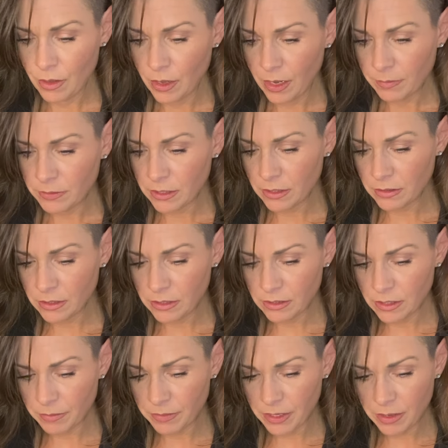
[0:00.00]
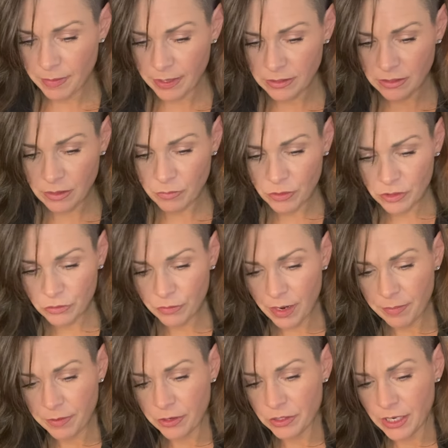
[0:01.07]
I'm sensing something about someone's
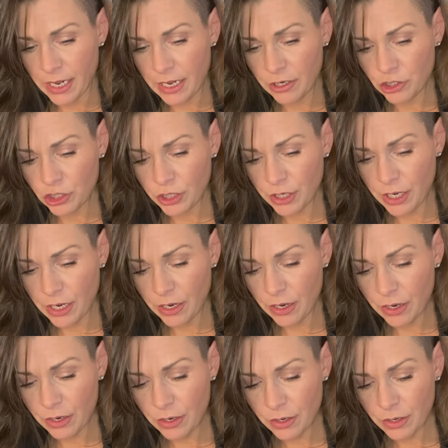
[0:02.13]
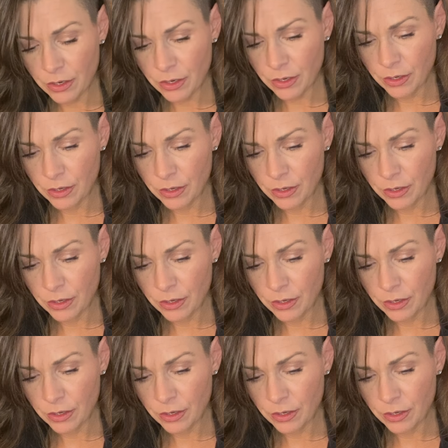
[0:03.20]
reputation here.